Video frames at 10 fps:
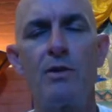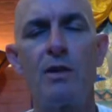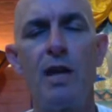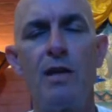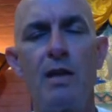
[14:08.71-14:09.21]

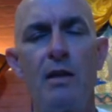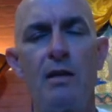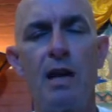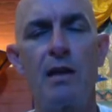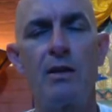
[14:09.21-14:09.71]
and yet
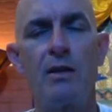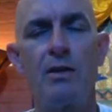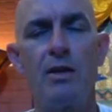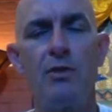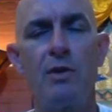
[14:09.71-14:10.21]
not
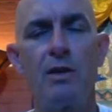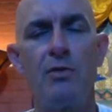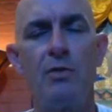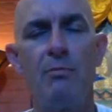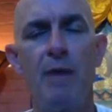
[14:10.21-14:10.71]
continuing to
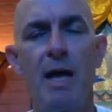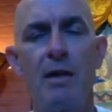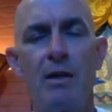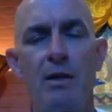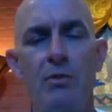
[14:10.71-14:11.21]
abide
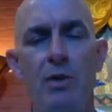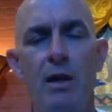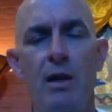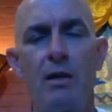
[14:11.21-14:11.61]
anywhere,